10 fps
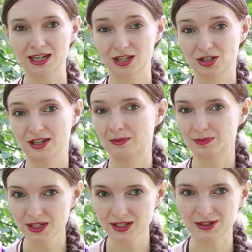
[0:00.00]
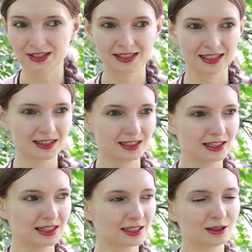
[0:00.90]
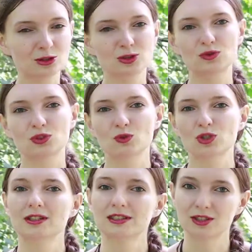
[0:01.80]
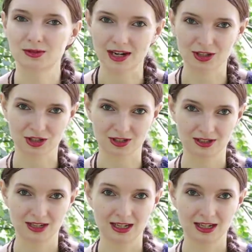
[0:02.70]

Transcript: actually appears is that they need like lots of social interaction.